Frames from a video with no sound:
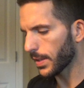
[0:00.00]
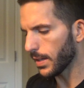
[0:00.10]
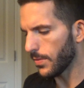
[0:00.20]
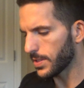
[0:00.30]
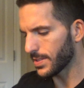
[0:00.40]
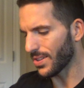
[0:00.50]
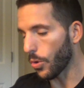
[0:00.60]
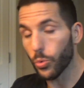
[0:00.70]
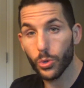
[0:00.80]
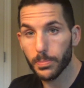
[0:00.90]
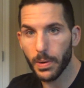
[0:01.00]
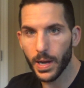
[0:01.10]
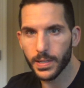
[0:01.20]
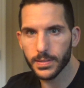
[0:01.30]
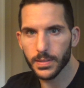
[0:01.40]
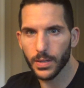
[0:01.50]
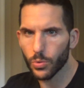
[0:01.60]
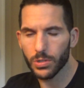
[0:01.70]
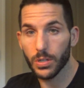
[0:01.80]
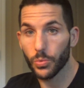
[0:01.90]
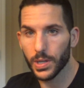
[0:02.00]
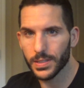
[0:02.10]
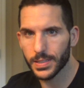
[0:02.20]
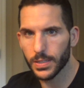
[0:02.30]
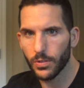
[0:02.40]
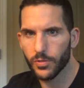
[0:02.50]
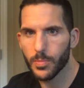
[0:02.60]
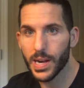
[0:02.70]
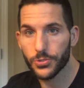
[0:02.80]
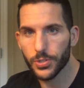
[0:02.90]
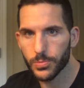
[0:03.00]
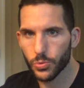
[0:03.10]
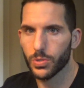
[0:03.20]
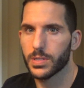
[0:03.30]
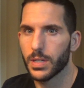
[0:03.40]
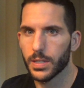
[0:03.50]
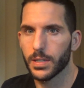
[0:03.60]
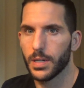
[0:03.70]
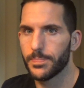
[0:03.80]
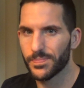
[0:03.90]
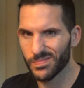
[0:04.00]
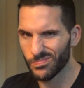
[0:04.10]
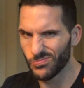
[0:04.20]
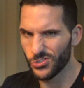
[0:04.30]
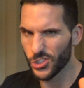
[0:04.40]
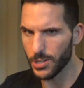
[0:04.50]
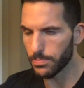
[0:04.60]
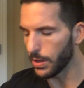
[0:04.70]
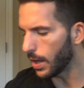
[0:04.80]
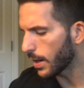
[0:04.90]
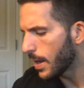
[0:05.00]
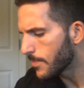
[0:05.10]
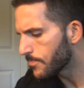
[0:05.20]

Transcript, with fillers: Uh, this is an older pint. I ordered a while ago from icecreamsource.com. Cheap plug.